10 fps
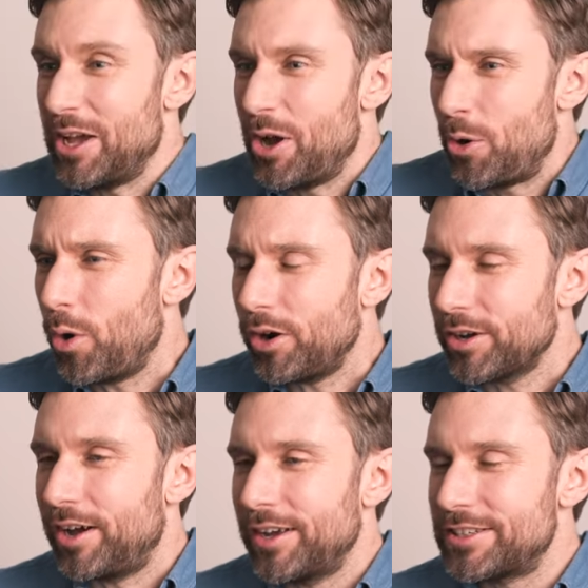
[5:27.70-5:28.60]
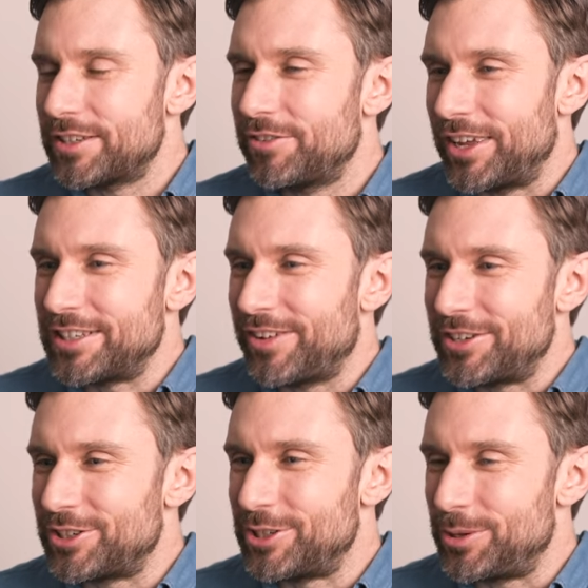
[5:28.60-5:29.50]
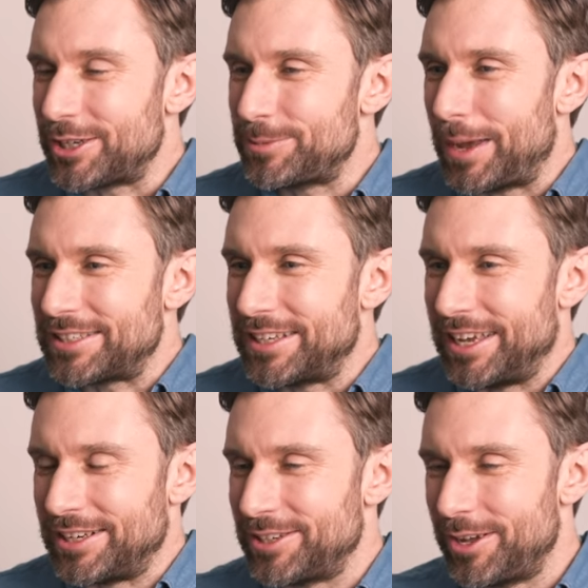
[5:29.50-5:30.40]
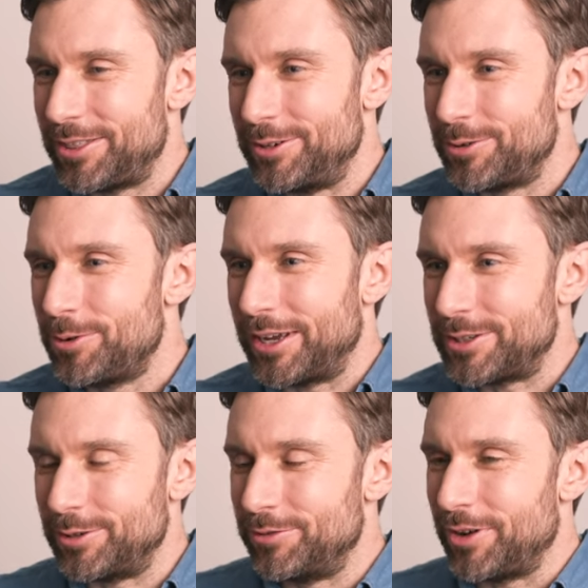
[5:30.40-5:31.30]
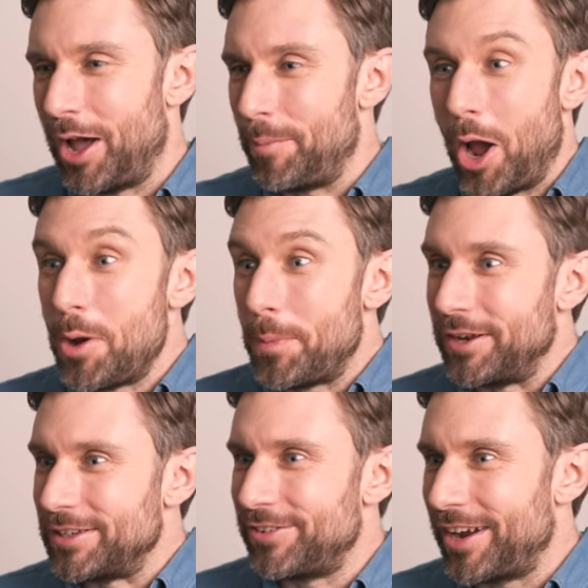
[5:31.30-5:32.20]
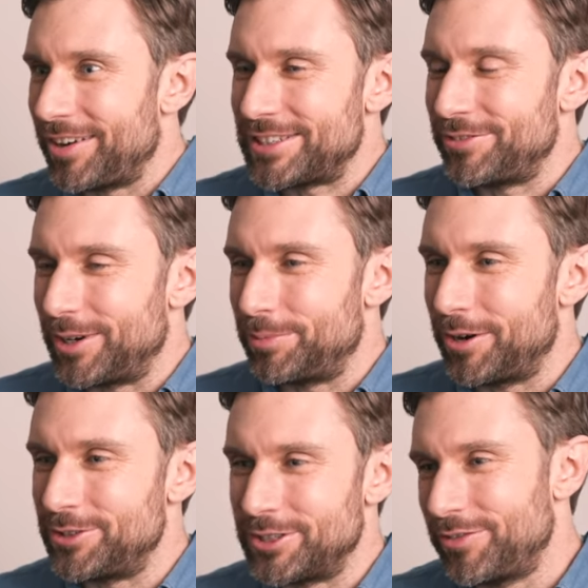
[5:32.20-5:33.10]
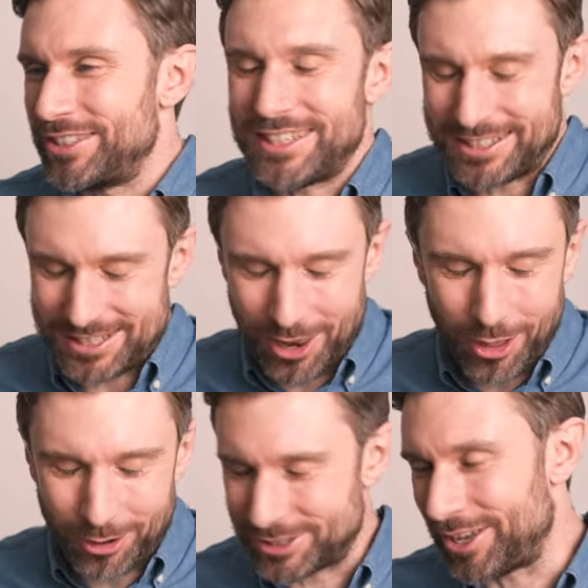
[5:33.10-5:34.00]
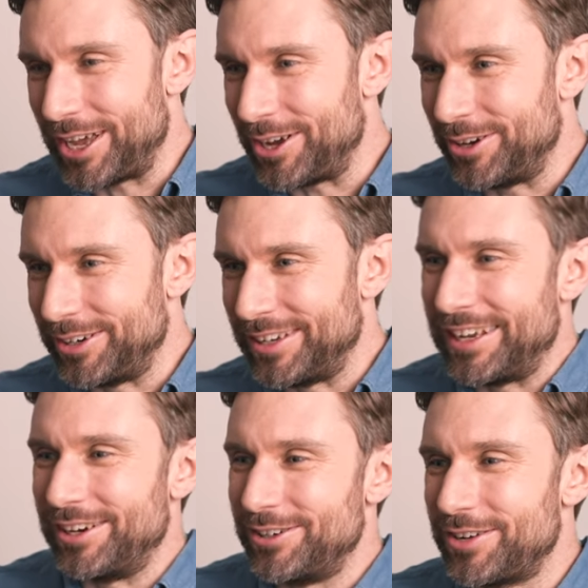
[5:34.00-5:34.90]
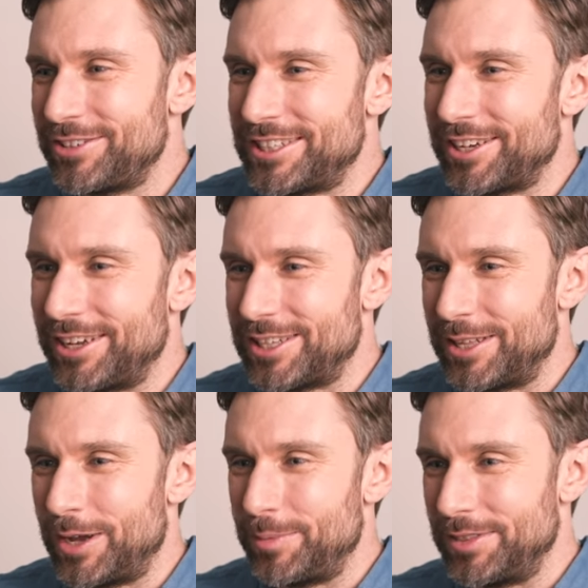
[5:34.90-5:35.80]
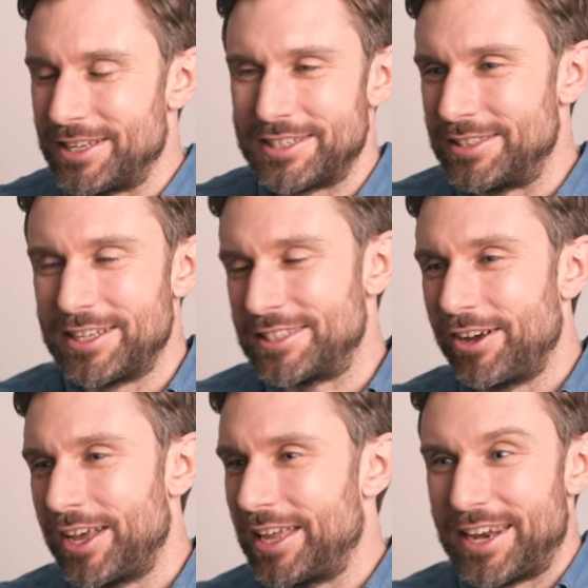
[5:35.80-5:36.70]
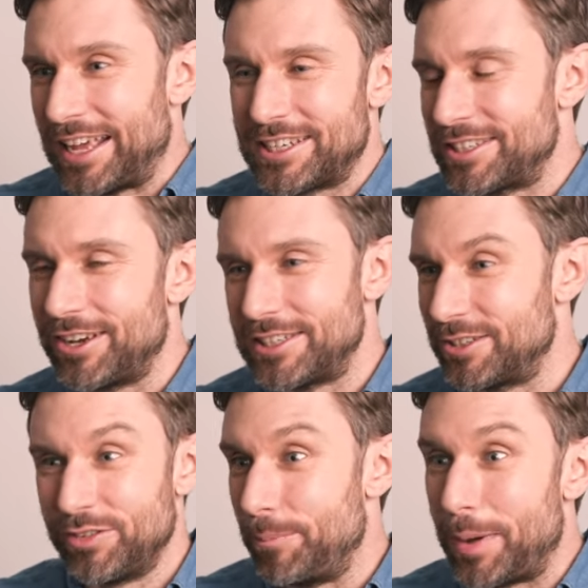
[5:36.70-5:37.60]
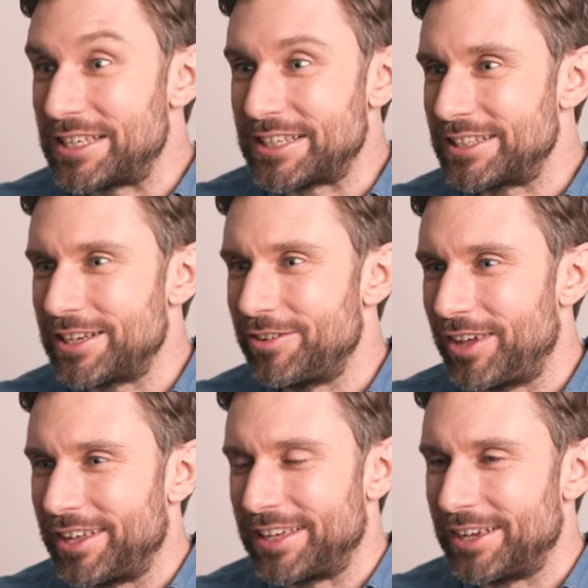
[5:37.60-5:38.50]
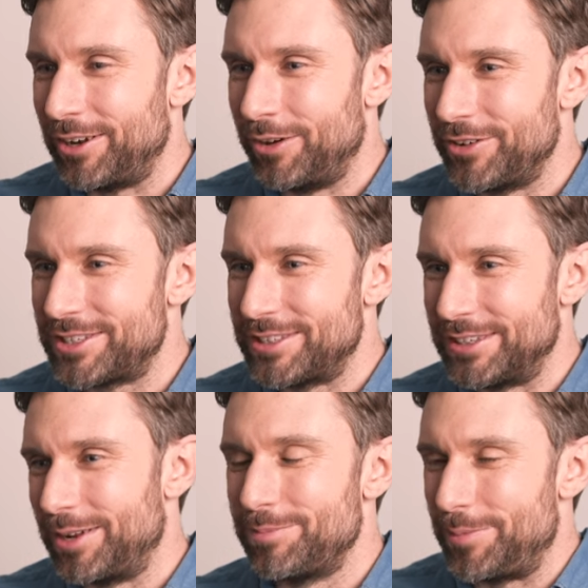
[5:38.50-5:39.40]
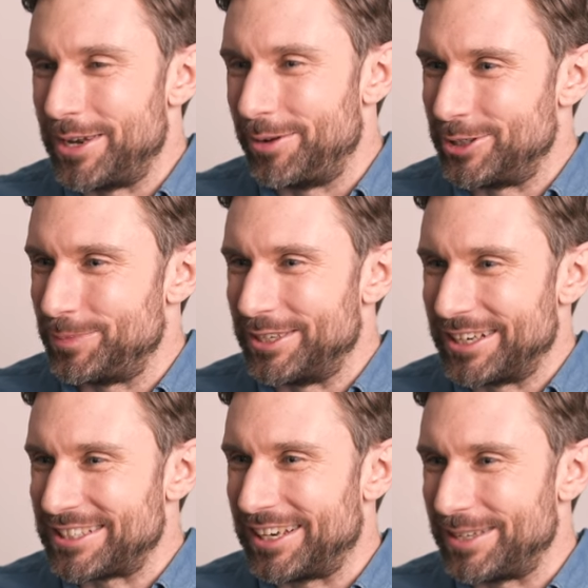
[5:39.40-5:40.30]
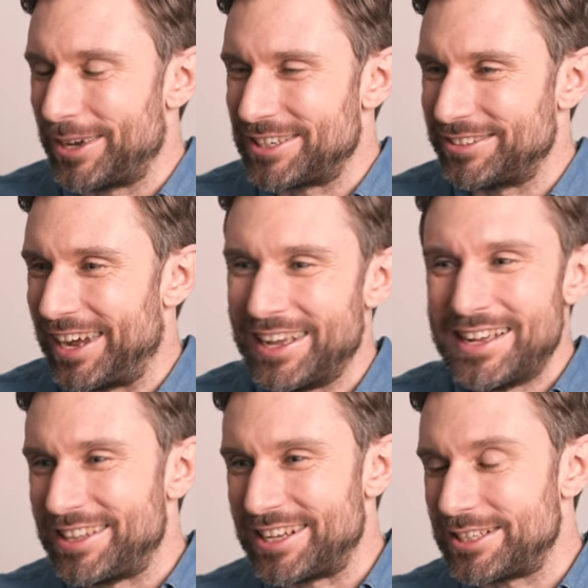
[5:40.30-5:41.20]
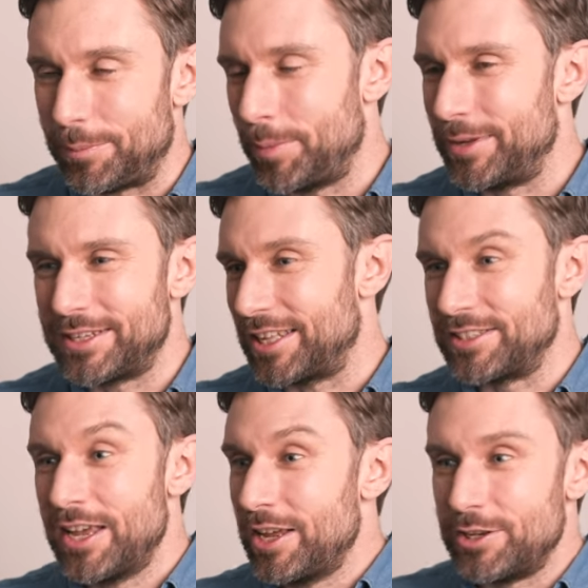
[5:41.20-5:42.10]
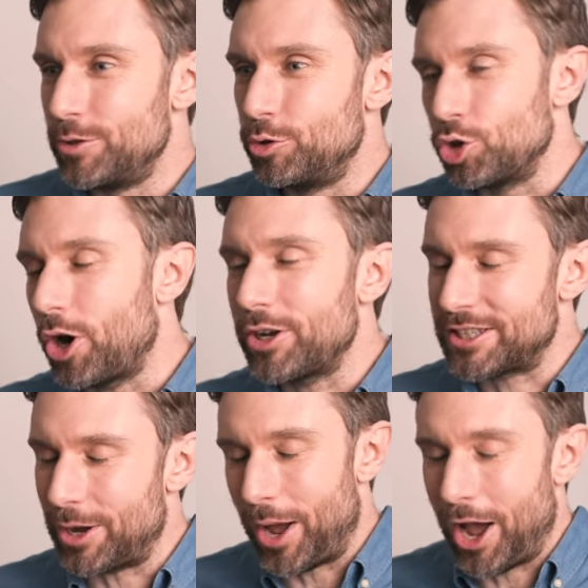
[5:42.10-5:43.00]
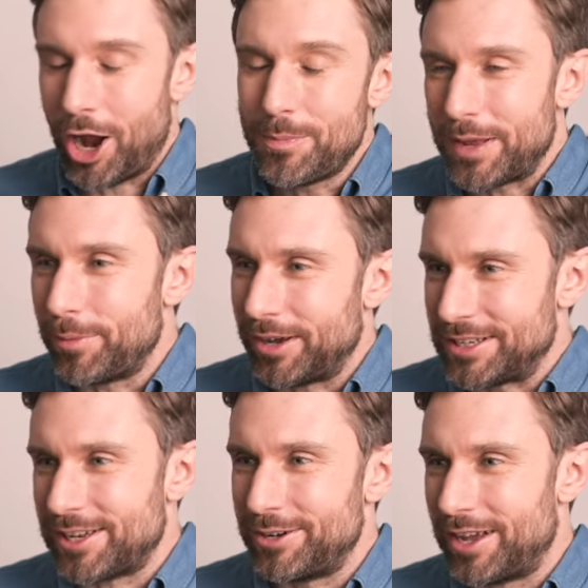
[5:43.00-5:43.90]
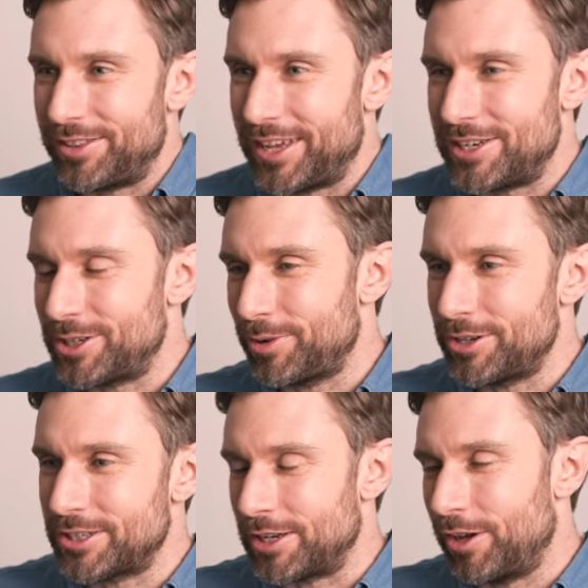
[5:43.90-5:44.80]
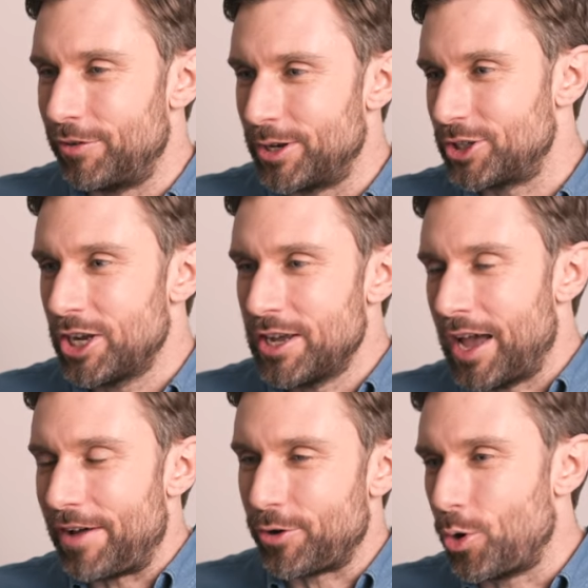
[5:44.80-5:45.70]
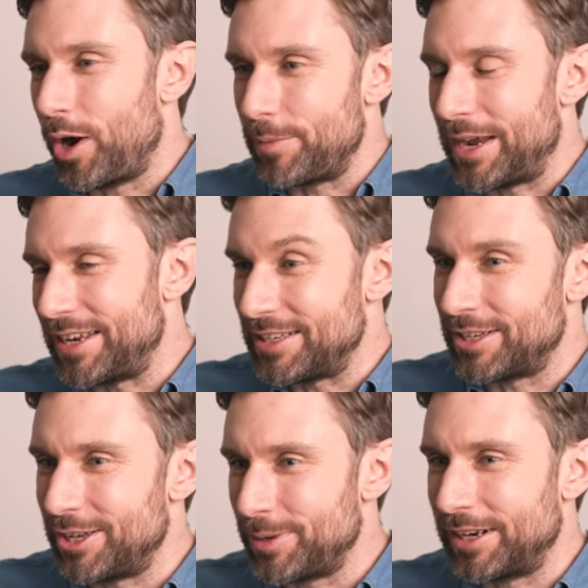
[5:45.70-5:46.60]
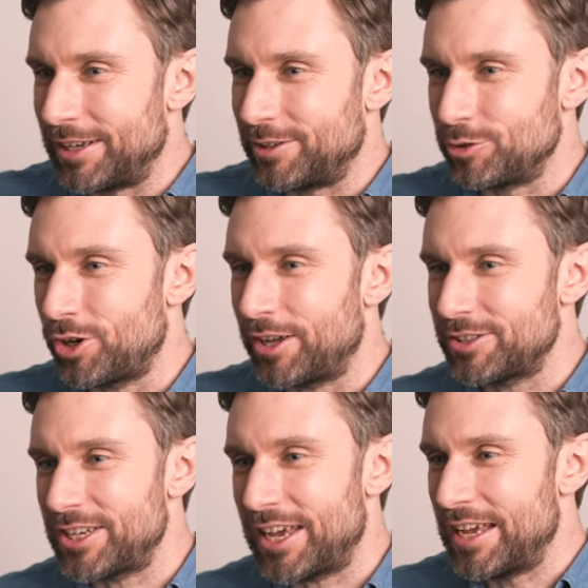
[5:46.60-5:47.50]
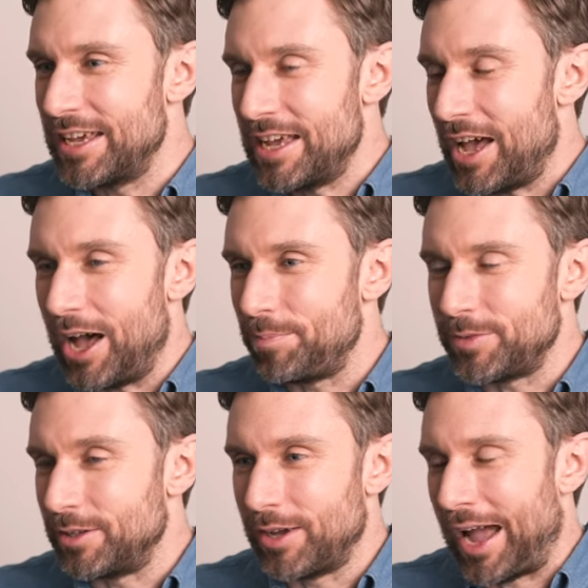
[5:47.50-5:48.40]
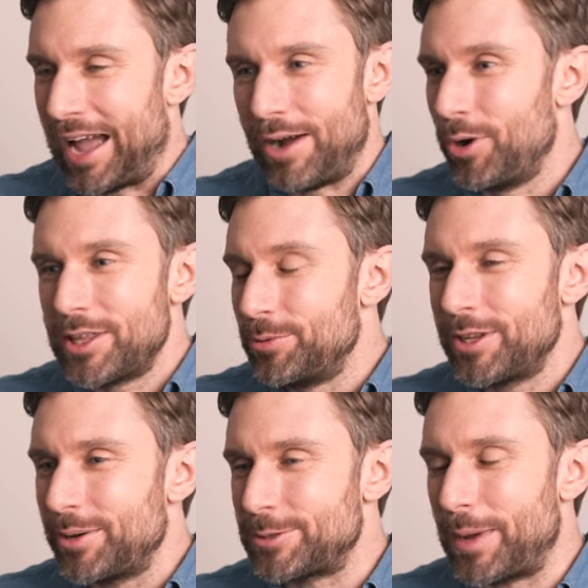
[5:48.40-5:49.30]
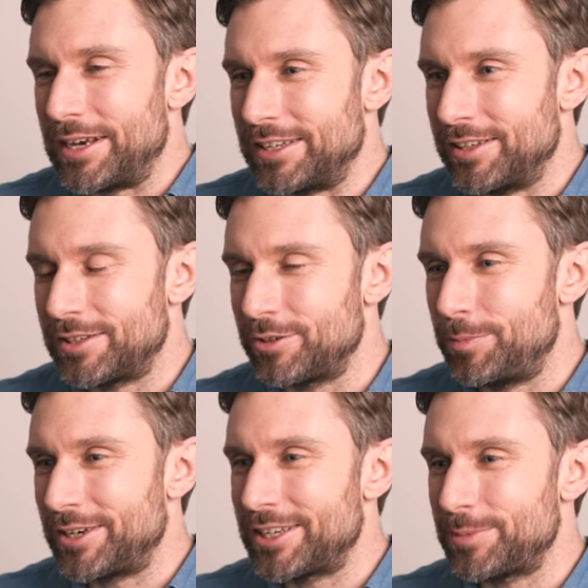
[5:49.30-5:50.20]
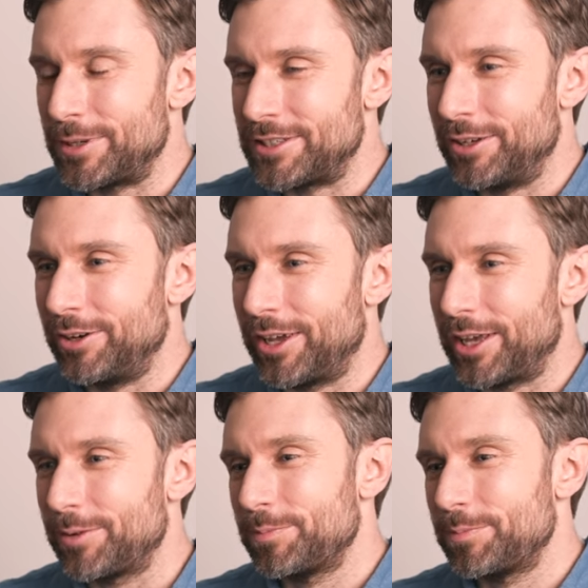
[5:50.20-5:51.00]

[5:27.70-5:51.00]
What kinds of interventions are you expecting here? Because I know that you're quite sort of open to various different approaches. Obviously, there's lots going on in longevity science at the moment. There's diet and exercise, sort of the basic stuff that I think a lot of us, you know, maybe know we should be doing slightly better at. There's supplements, there's new drugs that we're hoping might slow down the aging process, a lot of which haven't quite made it into human clinical trials yet. What are you expecting the sort of participants to look like?